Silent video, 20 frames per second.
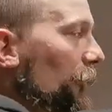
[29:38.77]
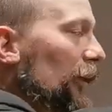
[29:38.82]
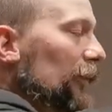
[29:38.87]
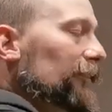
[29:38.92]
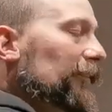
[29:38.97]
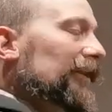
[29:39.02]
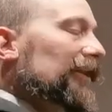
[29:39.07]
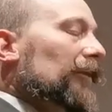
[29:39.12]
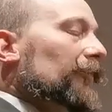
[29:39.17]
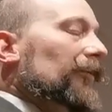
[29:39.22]

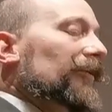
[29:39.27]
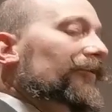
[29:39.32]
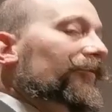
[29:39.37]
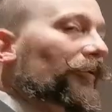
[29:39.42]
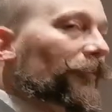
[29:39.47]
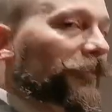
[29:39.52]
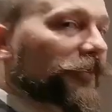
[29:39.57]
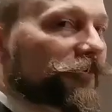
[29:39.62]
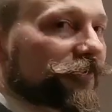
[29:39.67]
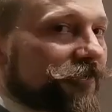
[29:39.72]
might be coming
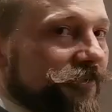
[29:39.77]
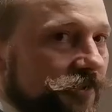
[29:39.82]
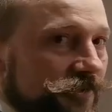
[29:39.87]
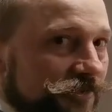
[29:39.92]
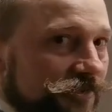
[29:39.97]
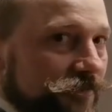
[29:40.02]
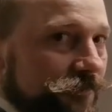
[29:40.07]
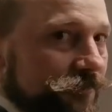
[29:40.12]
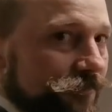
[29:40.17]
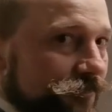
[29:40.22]
from the
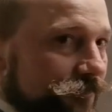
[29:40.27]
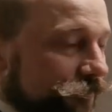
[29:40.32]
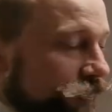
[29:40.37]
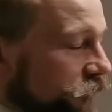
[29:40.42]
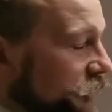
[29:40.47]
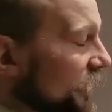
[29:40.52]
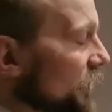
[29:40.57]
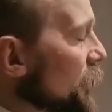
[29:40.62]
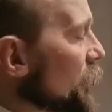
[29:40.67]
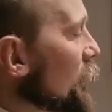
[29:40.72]
front.
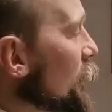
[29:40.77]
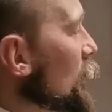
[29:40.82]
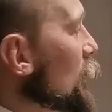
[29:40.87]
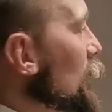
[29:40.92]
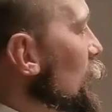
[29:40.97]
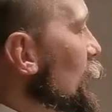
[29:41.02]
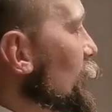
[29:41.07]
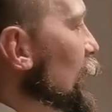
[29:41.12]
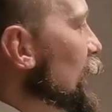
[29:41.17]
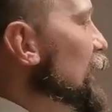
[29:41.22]

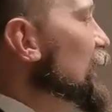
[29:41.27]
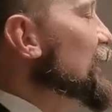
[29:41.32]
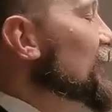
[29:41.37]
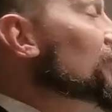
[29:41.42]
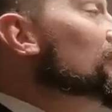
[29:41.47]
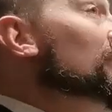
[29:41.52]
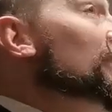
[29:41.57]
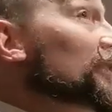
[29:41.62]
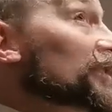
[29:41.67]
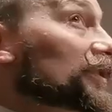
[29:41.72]
That
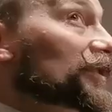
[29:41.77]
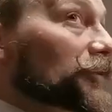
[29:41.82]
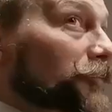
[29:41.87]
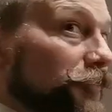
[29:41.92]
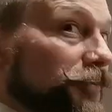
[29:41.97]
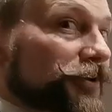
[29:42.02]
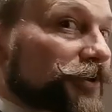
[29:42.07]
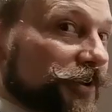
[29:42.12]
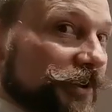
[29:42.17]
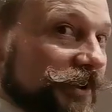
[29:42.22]
is the
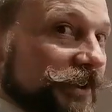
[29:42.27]
assumption,